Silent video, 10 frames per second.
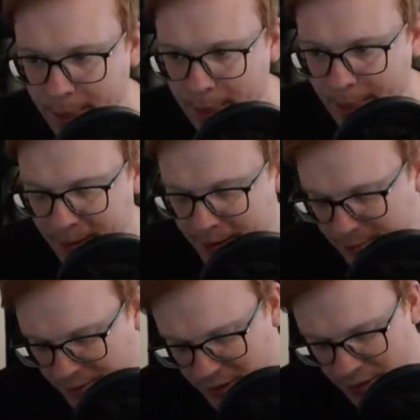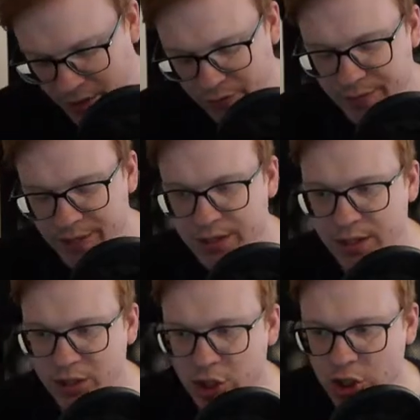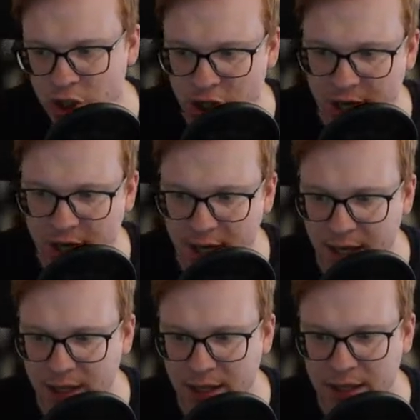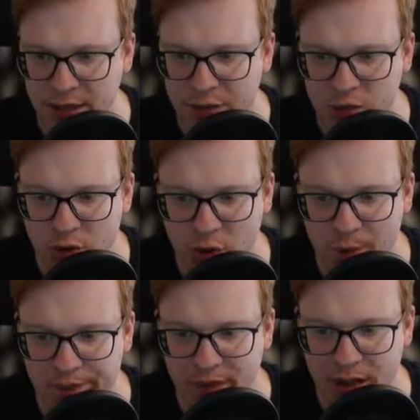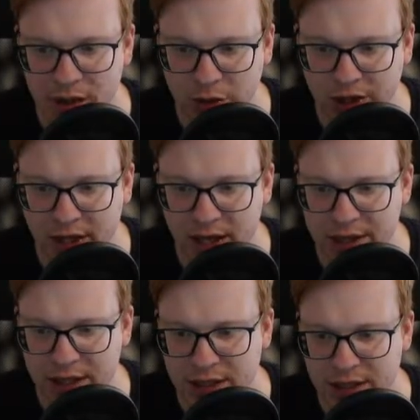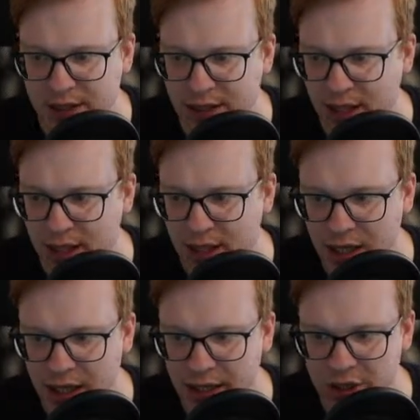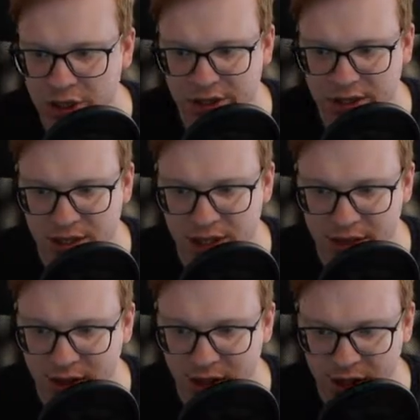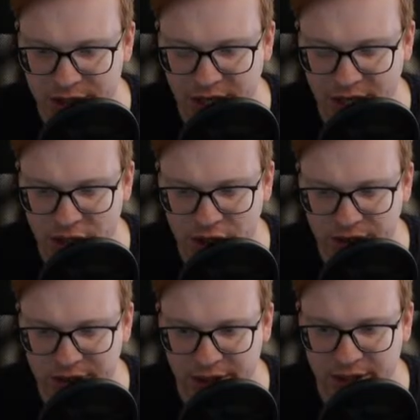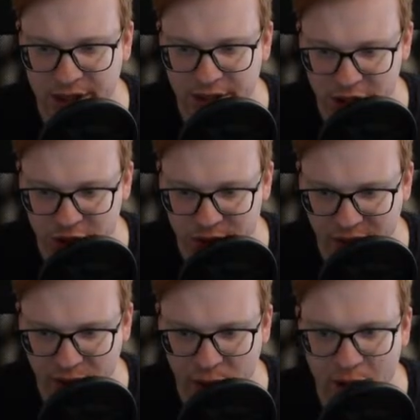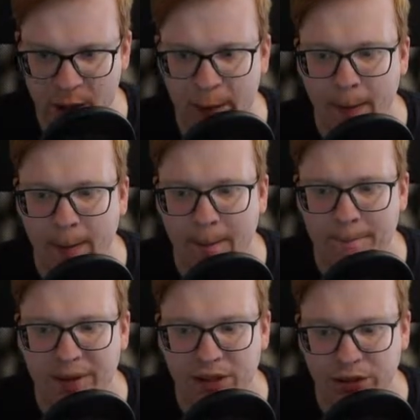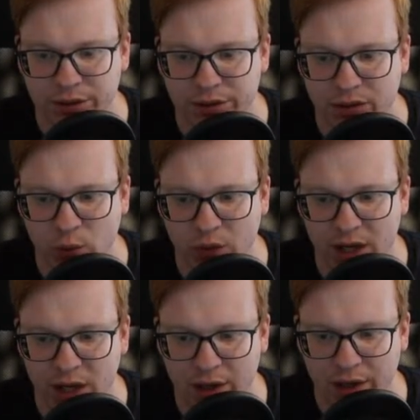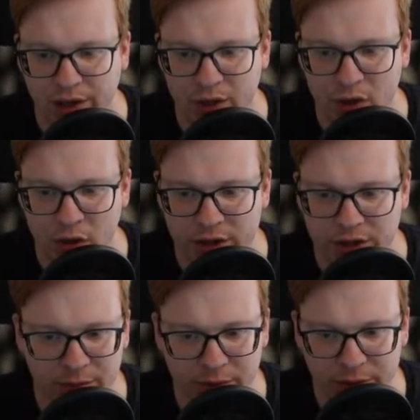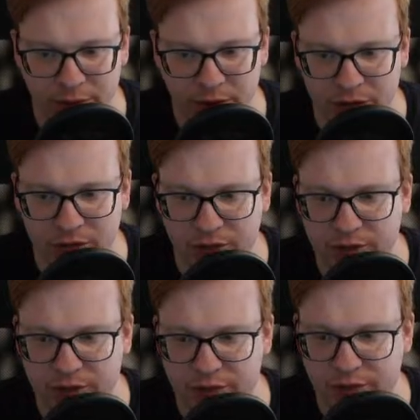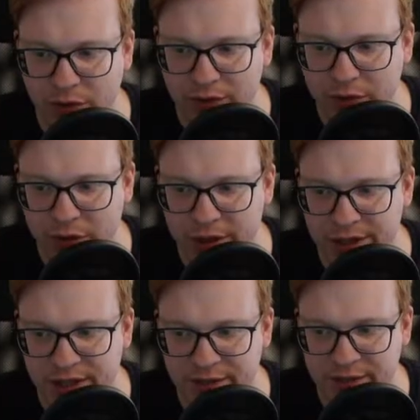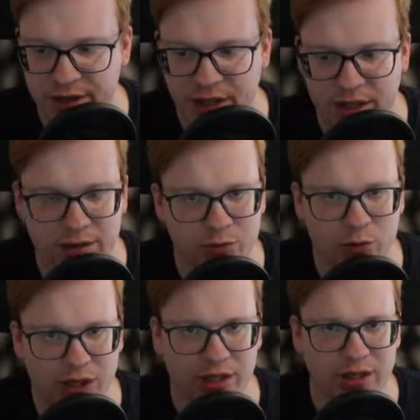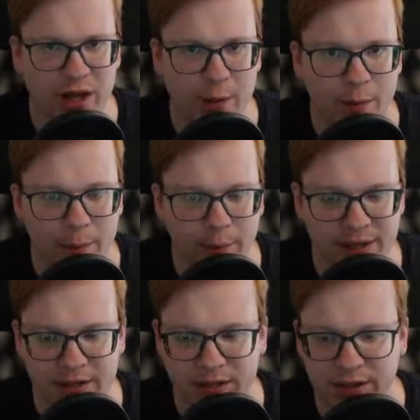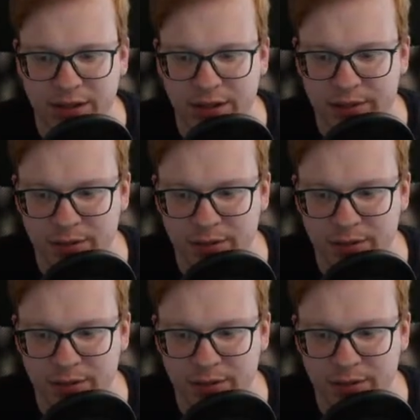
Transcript: Name the error message. And looking at this, I just see that there's actually an issue now, because we are not, if the 4 is given, then we can basically